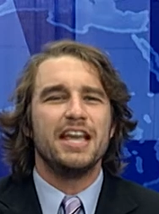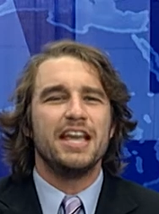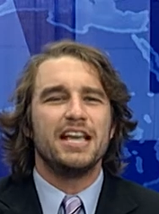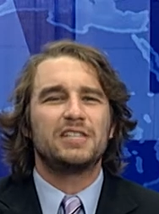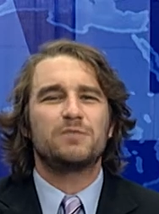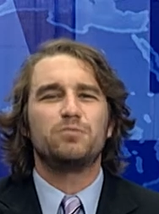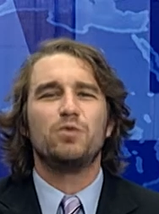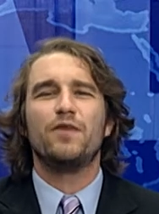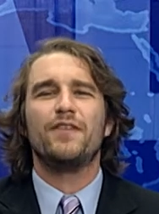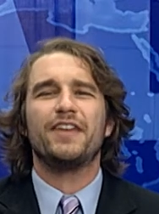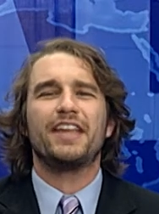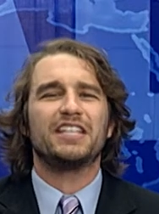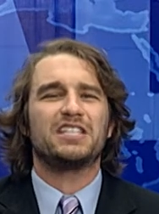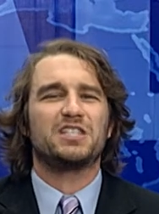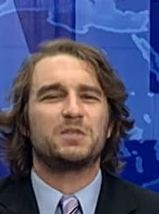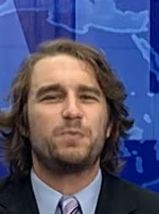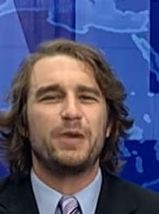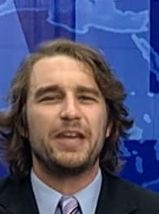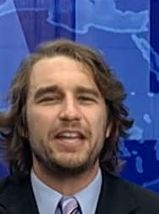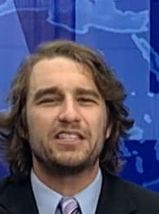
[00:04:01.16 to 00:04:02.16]
is moving at
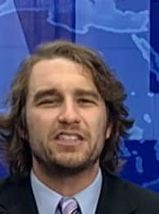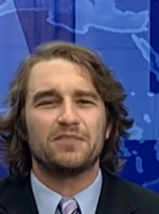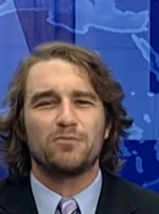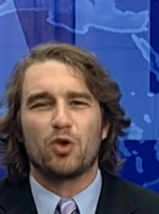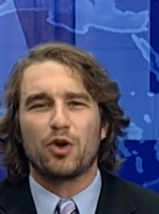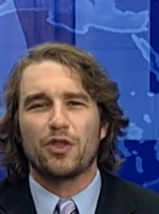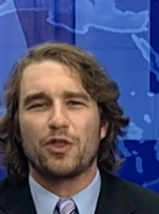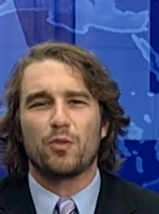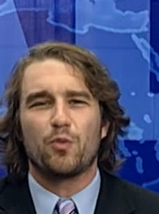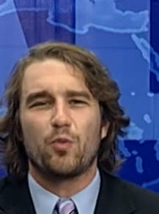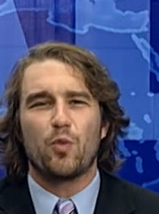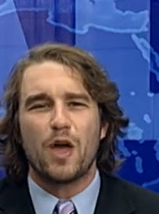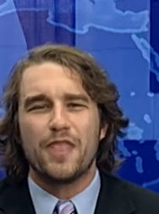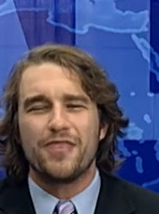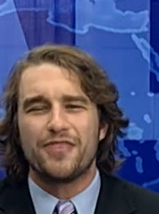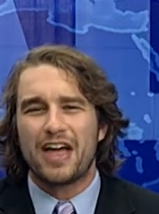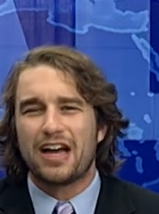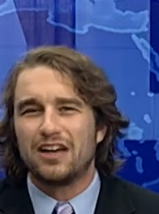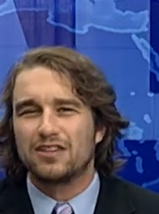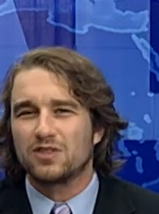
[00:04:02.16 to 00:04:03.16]
speeds of more than
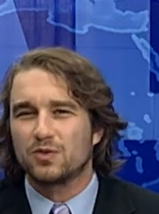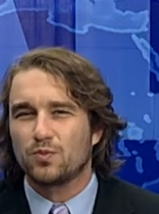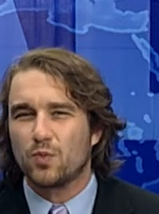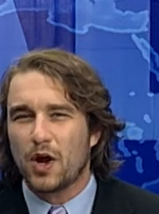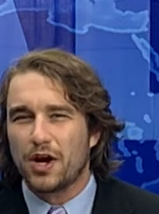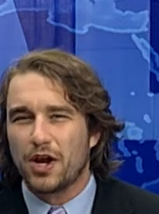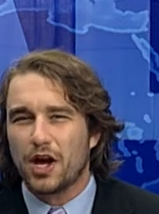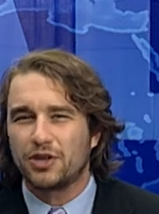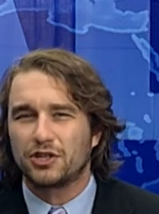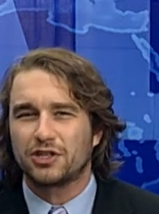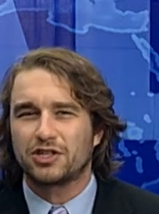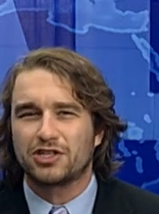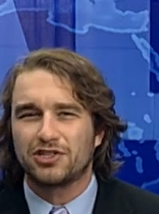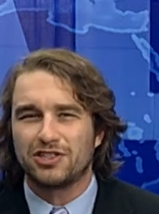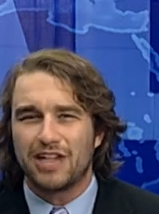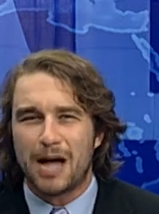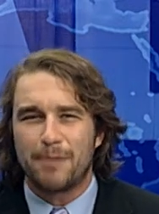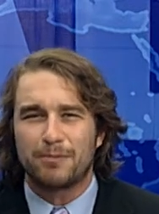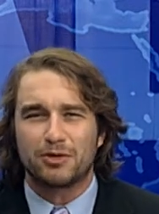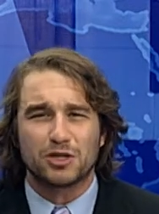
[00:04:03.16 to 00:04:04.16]
1,100
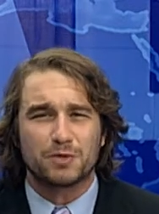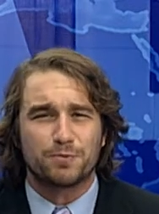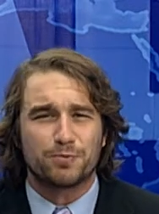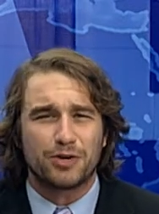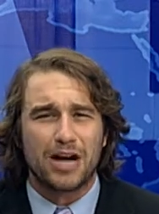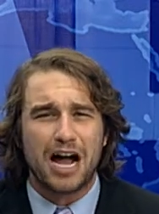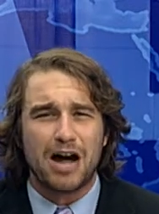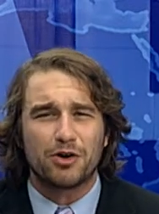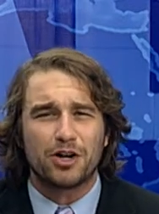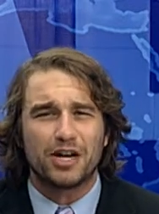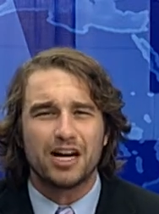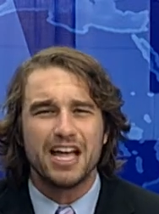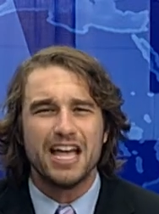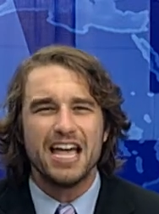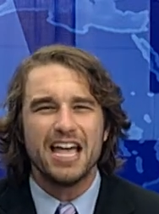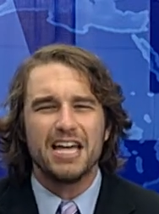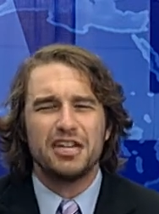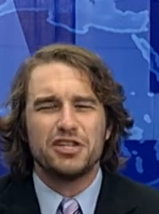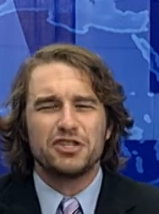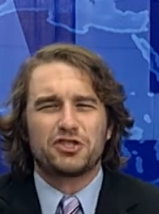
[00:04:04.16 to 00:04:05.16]
kilometers per hour
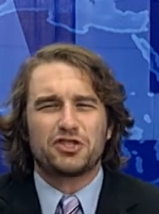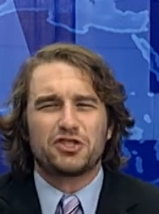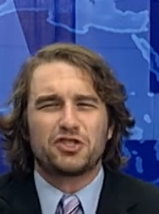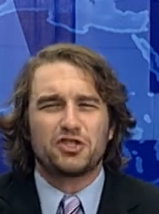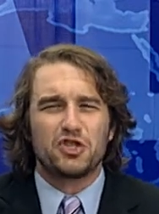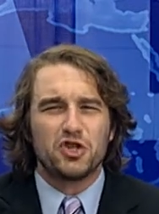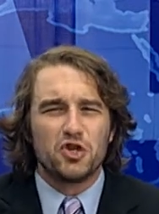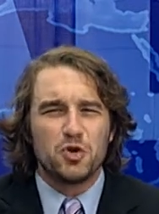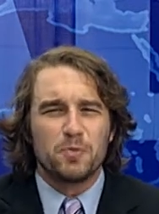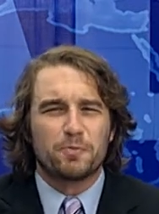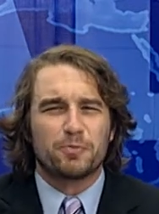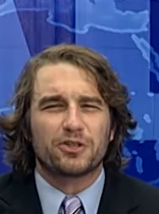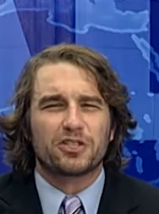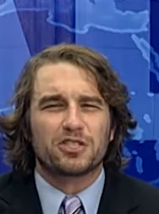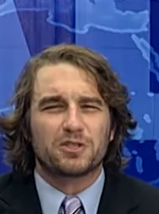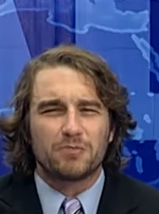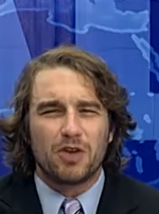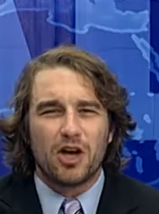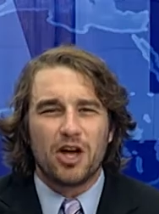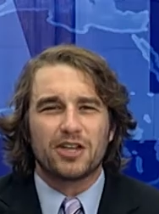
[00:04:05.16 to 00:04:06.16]
in a super
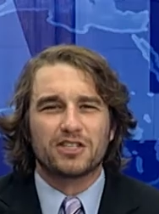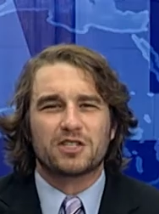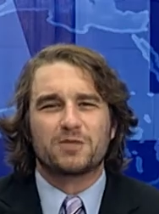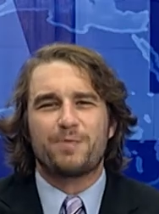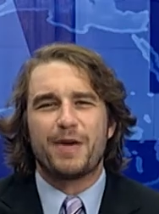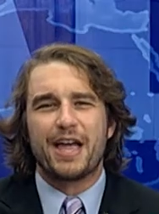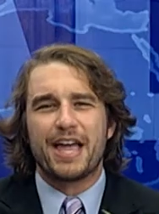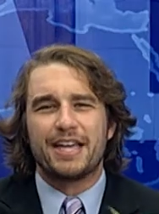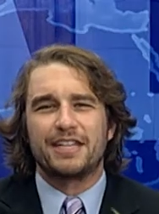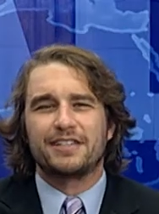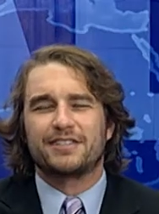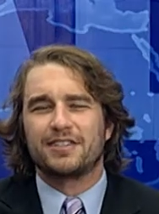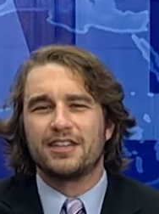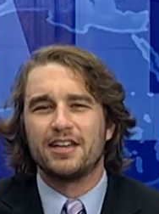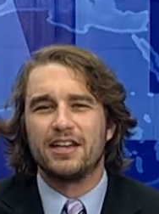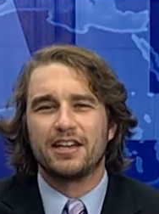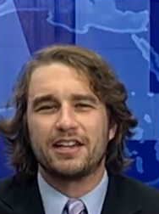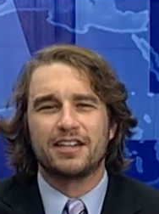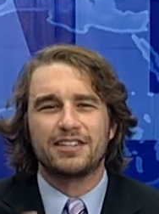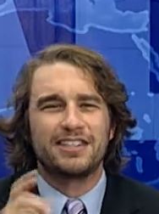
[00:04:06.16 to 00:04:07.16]
small space.
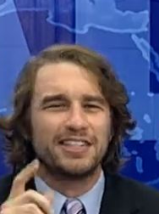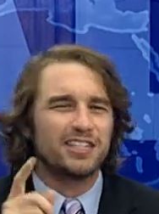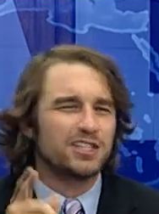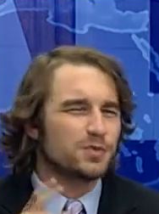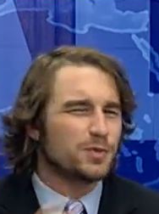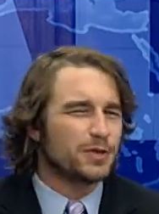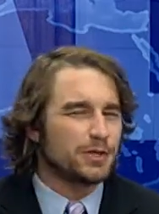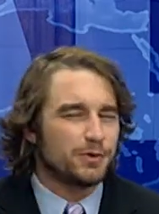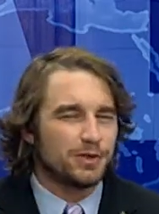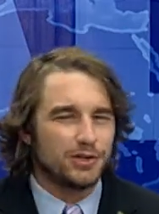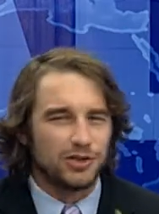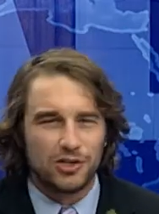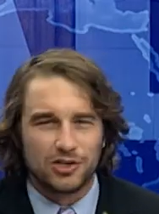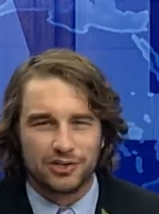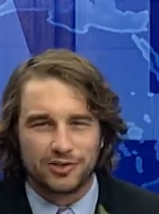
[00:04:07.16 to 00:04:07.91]
Because here's what it would look